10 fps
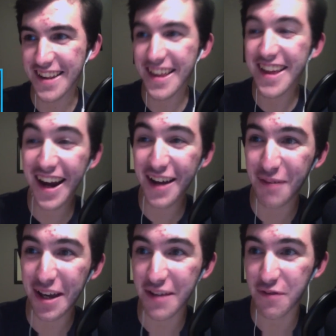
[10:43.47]
Are they kind of
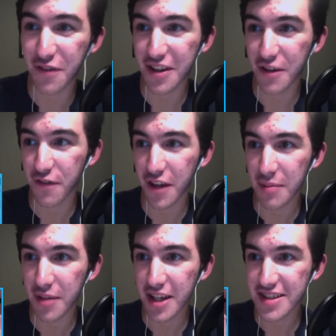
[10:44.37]
making fun of their
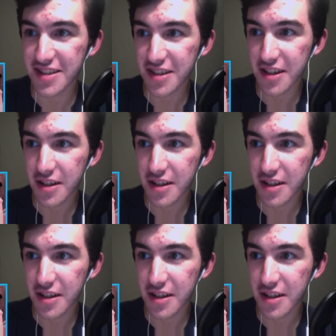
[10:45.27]
fan base?